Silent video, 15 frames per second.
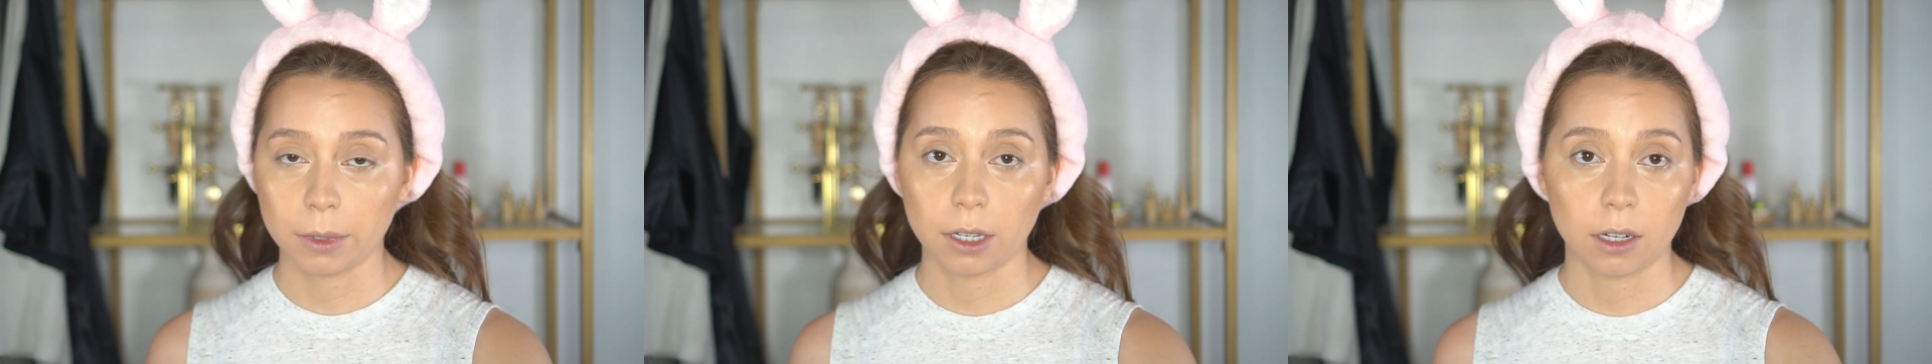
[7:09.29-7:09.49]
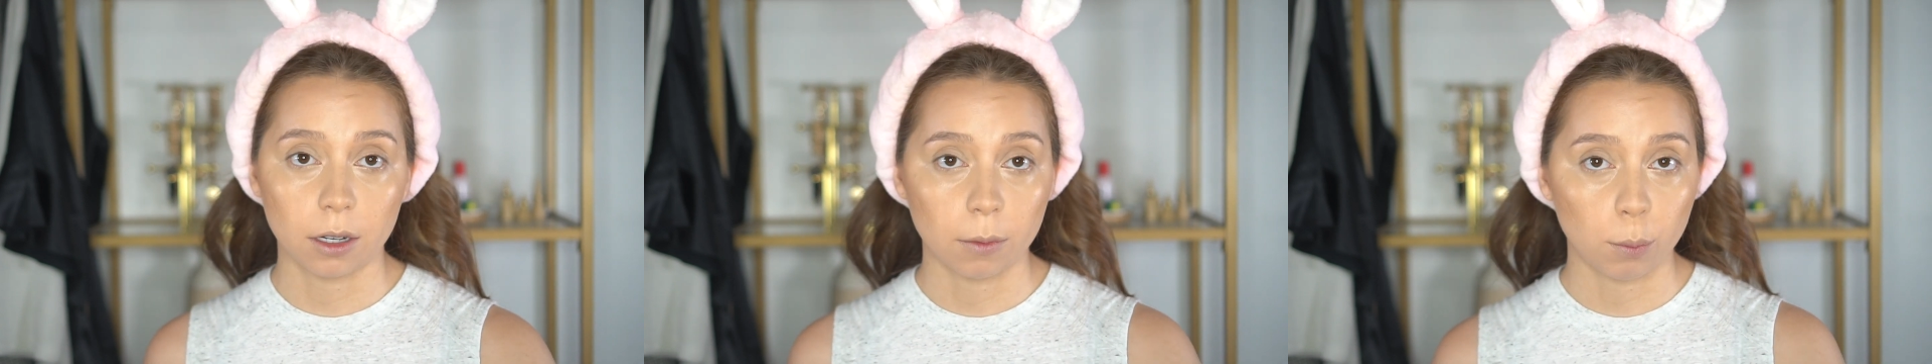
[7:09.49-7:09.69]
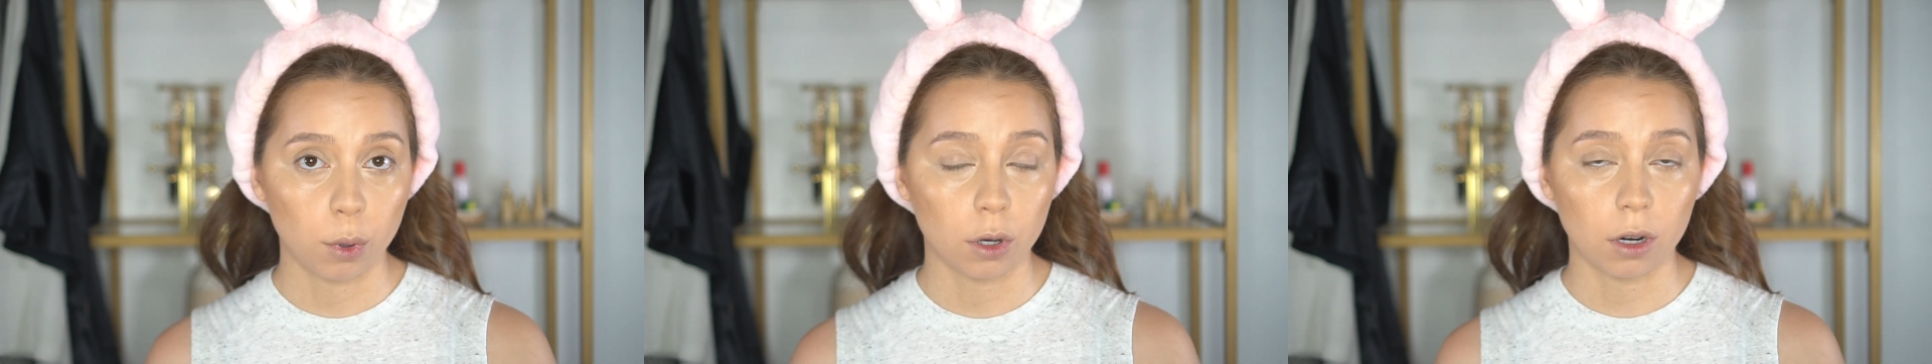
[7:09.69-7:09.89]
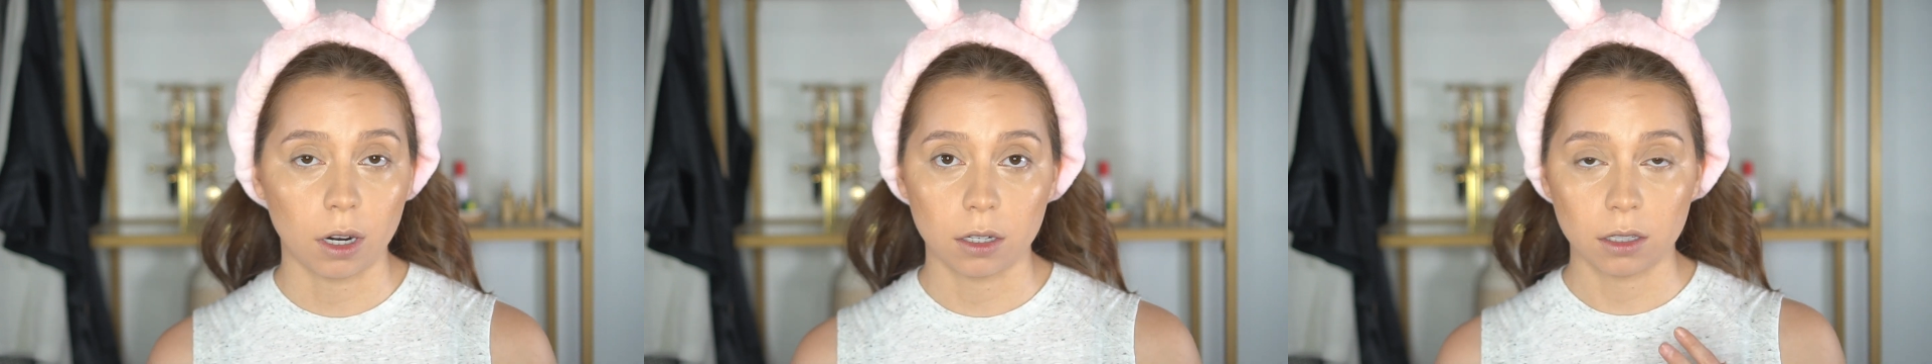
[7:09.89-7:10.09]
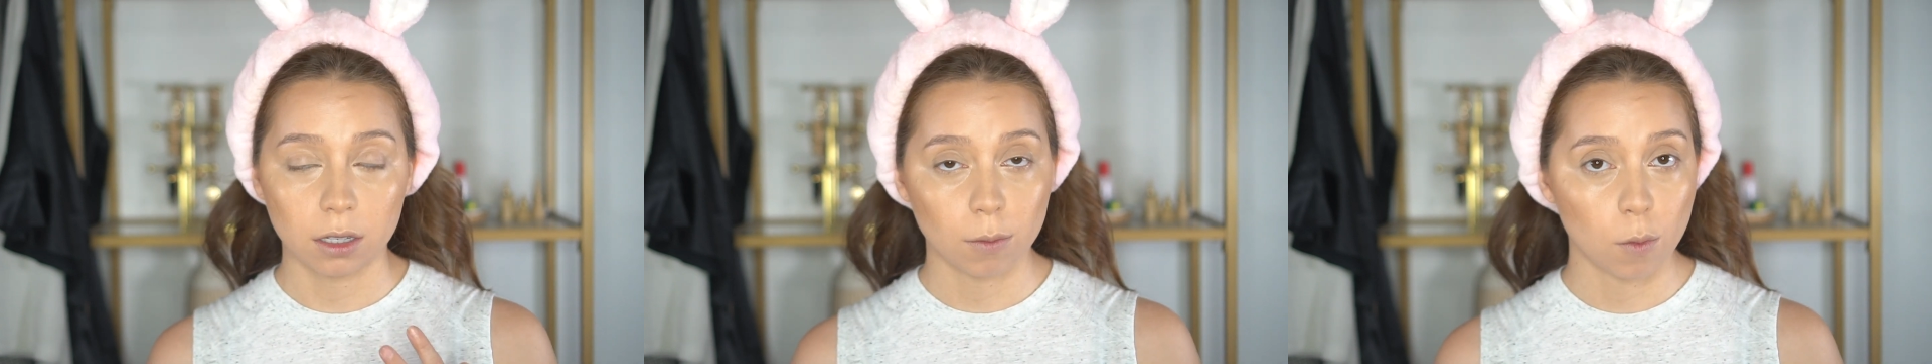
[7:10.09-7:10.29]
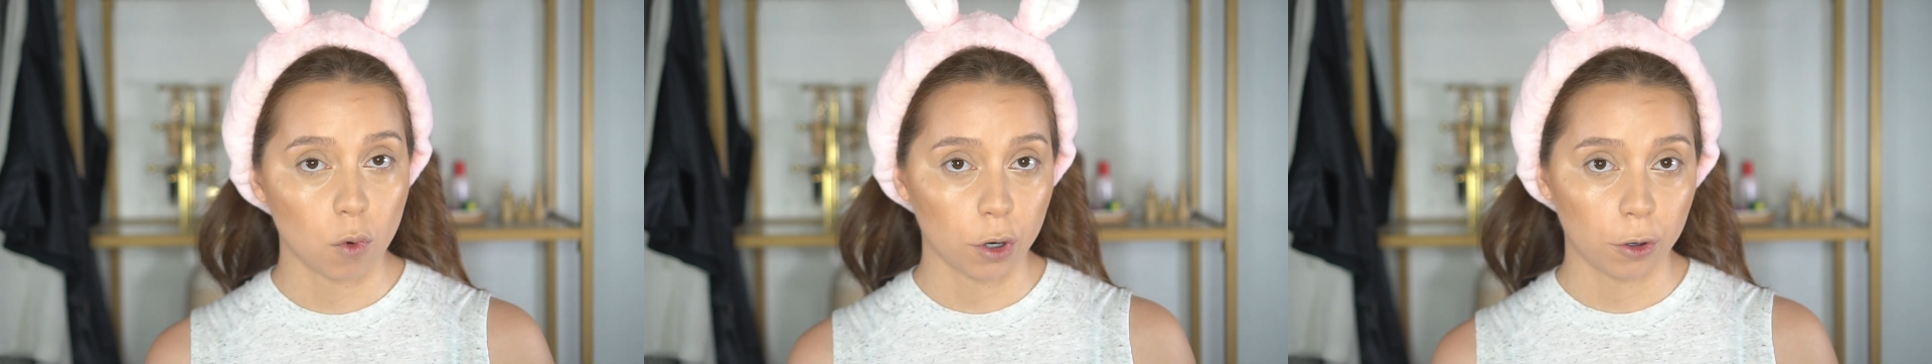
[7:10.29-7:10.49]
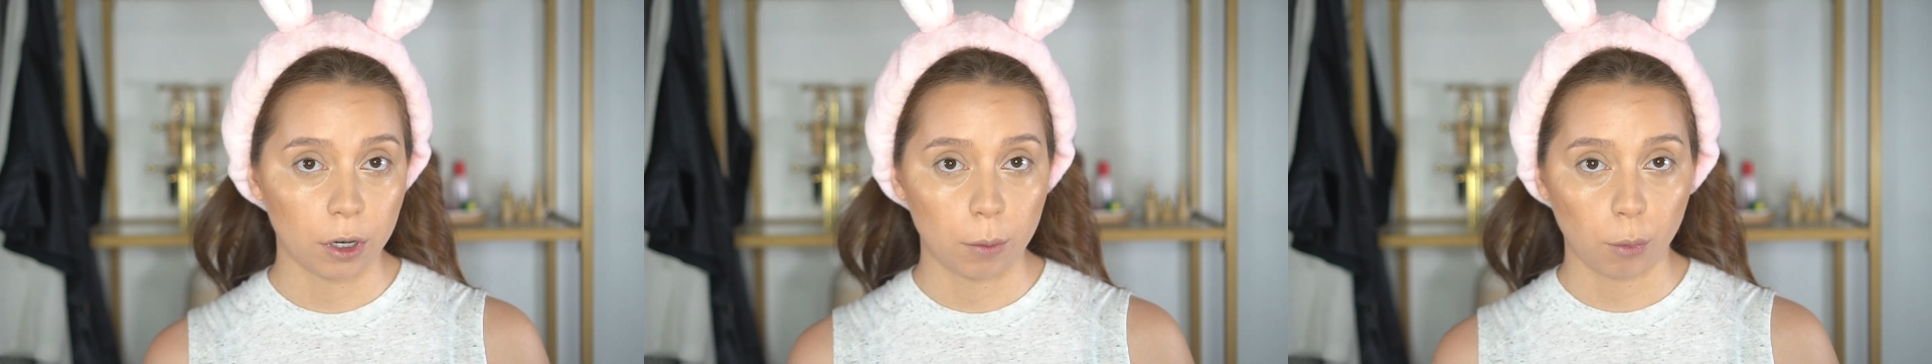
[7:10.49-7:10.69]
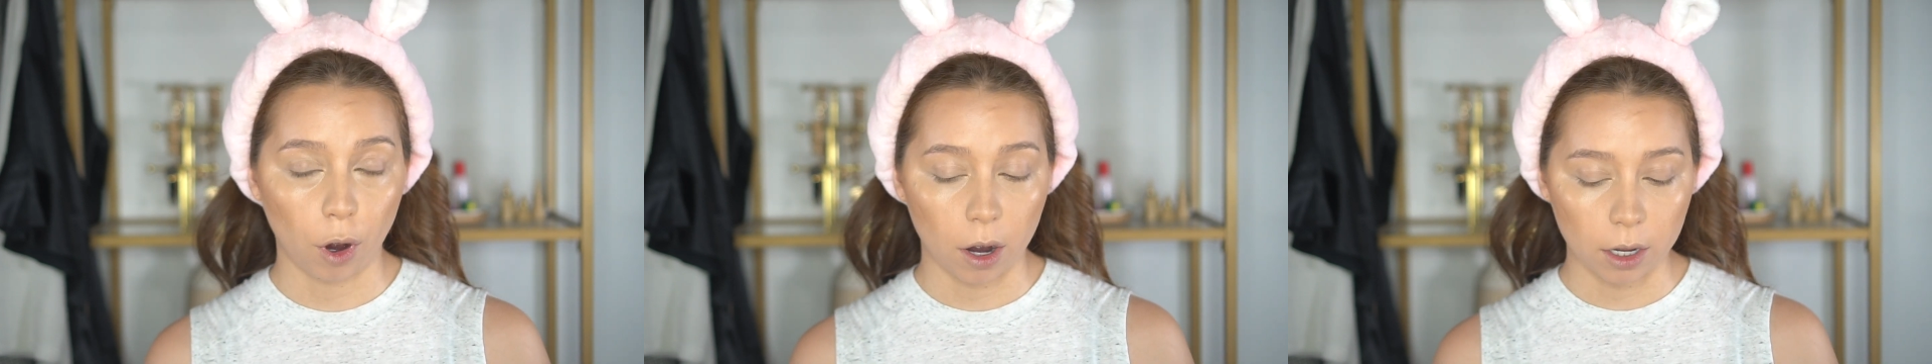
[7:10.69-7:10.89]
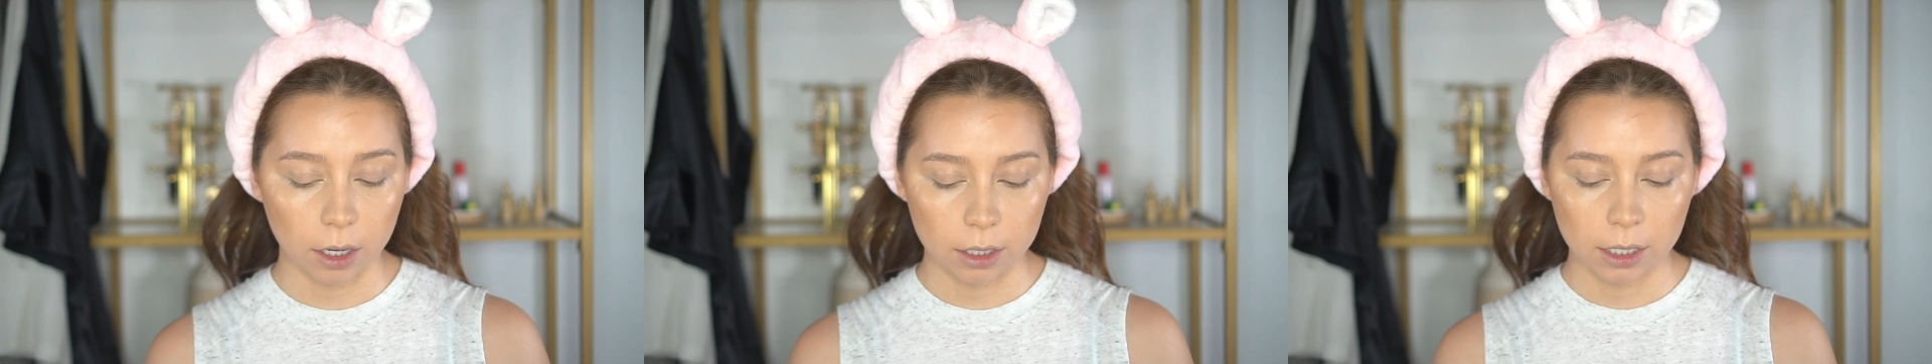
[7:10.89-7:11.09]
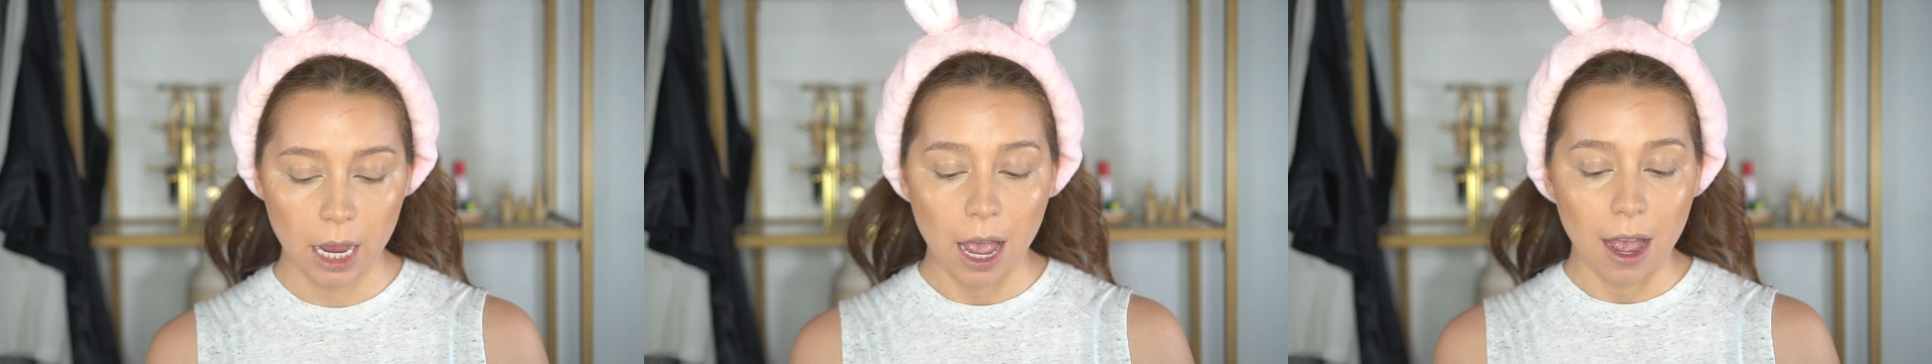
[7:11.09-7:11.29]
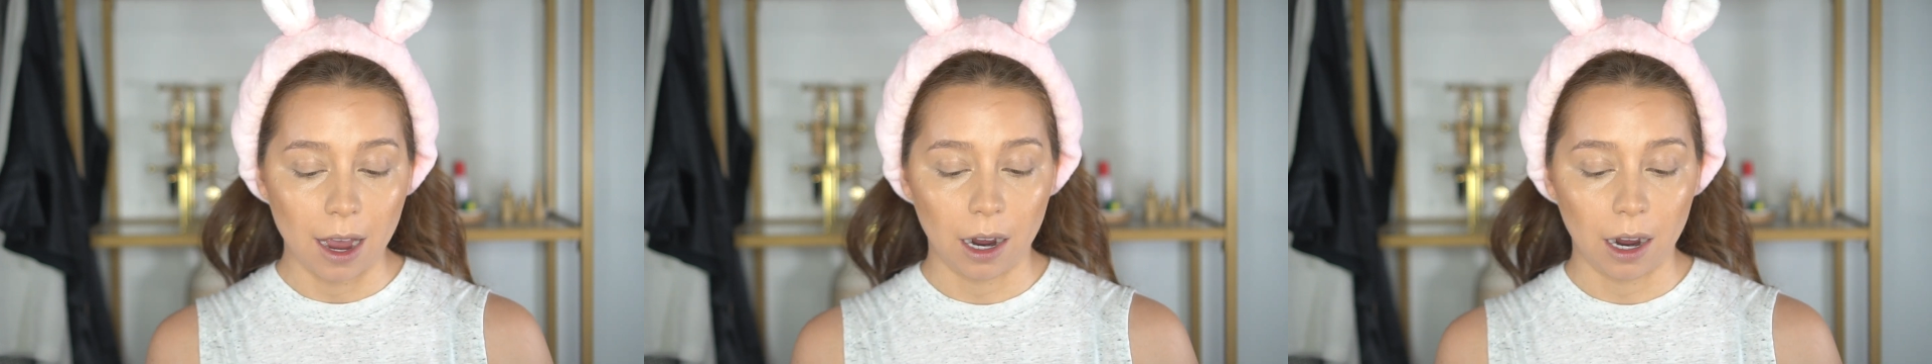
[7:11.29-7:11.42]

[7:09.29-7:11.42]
I'm gonna put on some more cream products.